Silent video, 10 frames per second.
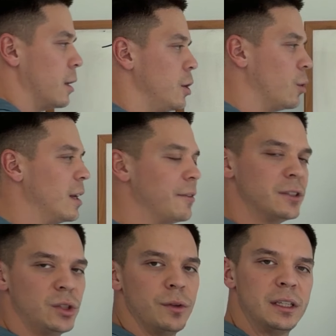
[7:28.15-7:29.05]
You can
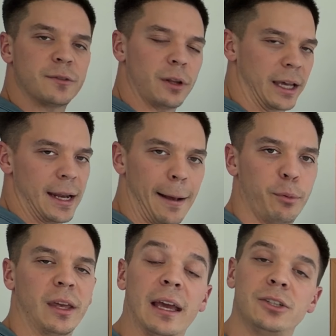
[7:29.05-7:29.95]
even do these for like an
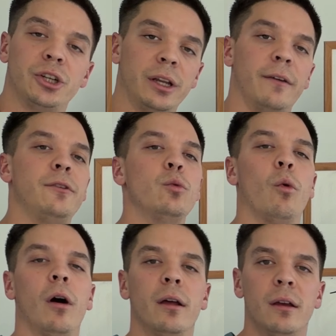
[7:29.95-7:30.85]
application if you
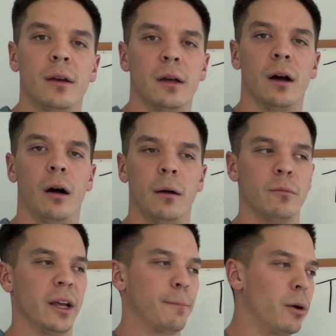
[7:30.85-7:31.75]
want.
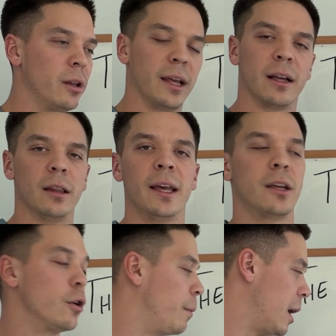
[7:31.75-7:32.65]
Like put like a link
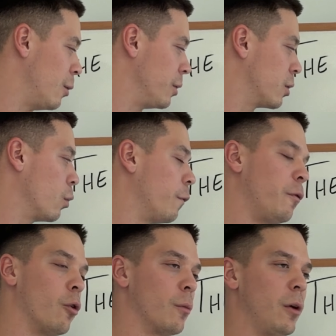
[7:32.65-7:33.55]
in your bio with a Google
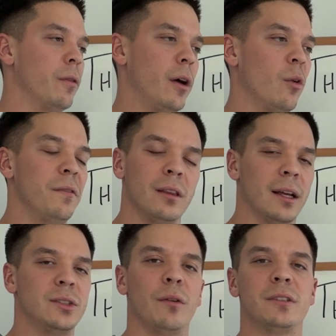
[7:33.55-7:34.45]
form, although
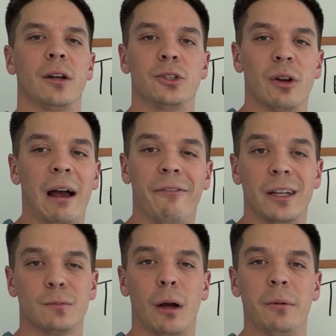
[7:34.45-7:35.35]
unless you have a ton of traffic,
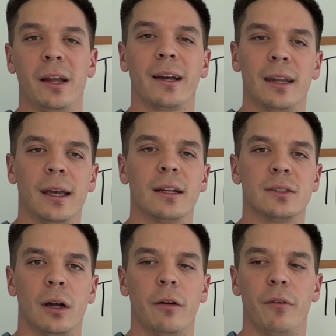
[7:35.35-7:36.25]
it's probably not gonna get a
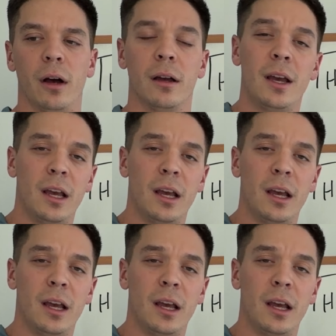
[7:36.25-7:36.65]
ton of